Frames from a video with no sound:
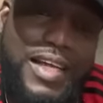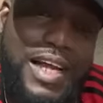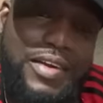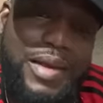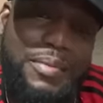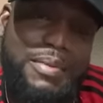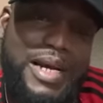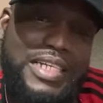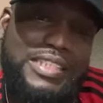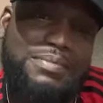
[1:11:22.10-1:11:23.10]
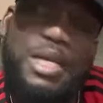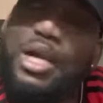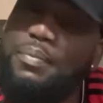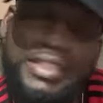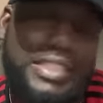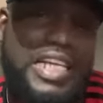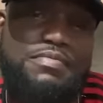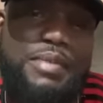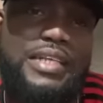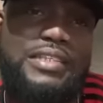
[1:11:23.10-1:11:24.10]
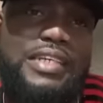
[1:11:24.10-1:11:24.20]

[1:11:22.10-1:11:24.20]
All right, my boss. Big up yourself, man.